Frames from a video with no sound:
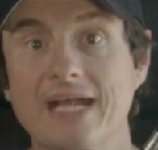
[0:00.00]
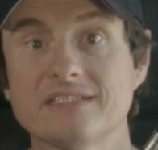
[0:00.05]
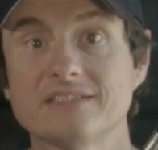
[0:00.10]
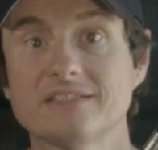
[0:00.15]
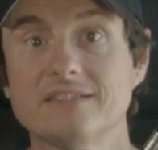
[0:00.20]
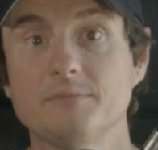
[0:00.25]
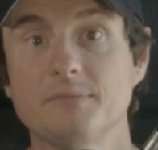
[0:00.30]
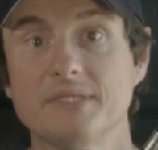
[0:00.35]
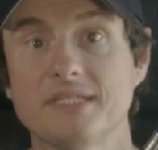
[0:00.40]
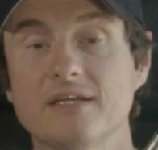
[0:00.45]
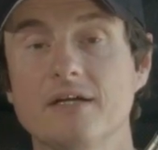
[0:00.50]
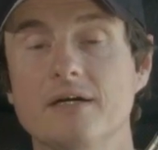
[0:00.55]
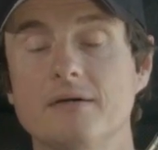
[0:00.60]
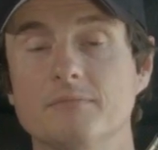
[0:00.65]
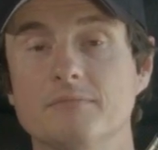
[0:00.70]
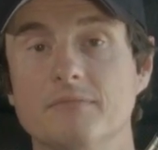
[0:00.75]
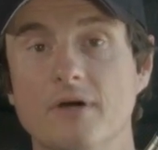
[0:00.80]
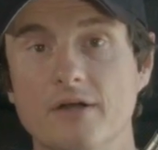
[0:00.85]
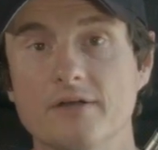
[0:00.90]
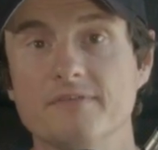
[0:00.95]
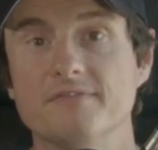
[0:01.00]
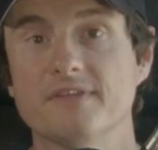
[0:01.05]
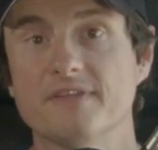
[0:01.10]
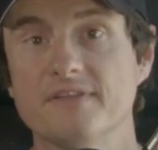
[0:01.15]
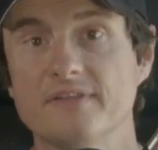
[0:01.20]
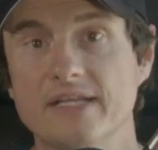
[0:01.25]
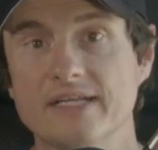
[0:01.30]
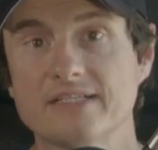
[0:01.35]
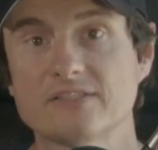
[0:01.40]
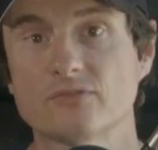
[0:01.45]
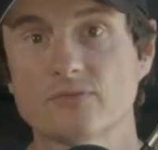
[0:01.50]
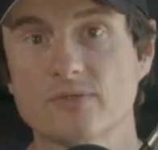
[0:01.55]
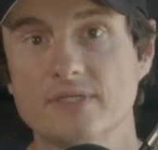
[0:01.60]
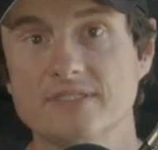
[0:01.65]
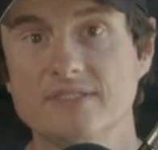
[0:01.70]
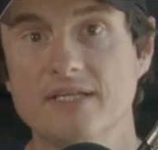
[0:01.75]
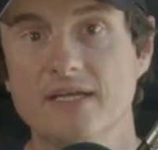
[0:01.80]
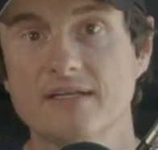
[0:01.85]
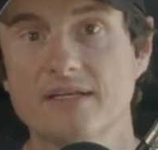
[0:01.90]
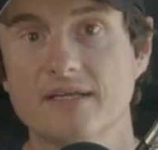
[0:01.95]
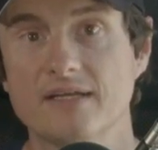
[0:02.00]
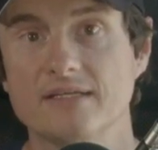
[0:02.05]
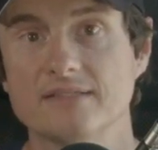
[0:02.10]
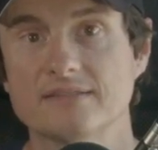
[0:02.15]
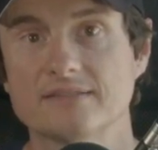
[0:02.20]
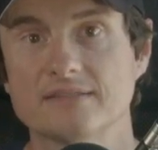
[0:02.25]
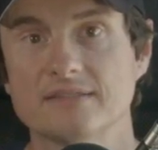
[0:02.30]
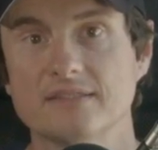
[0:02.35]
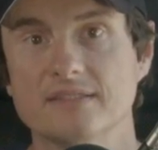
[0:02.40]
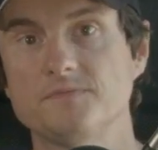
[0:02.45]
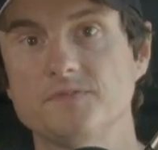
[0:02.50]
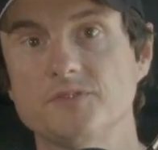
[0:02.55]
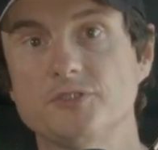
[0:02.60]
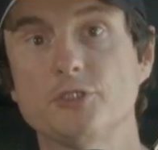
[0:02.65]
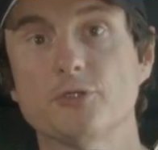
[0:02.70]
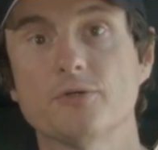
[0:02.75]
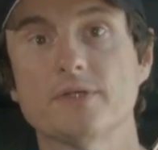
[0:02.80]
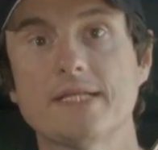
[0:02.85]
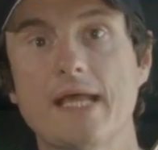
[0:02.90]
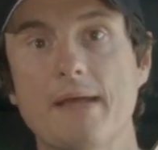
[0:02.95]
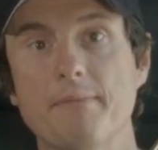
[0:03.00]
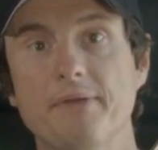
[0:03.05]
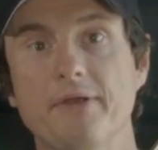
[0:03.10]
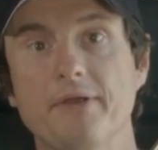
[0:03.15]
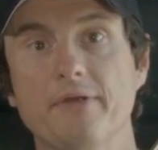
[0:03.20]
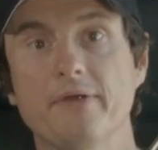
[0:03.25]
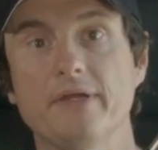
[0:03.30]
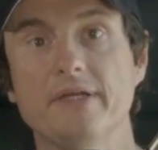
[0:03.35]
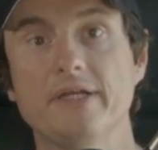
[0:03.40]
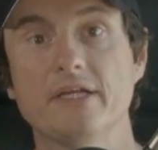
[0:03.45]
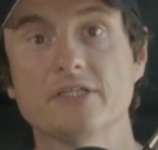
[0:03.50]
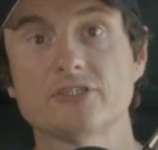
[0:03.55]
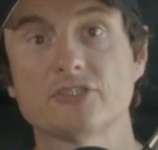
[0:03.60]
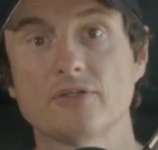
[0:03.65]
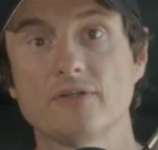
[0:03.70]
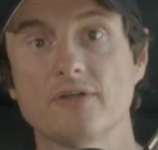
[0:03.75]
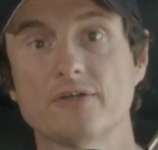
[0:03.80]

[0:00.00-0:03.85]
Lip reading: actually become over the next three decades. During that period, Sri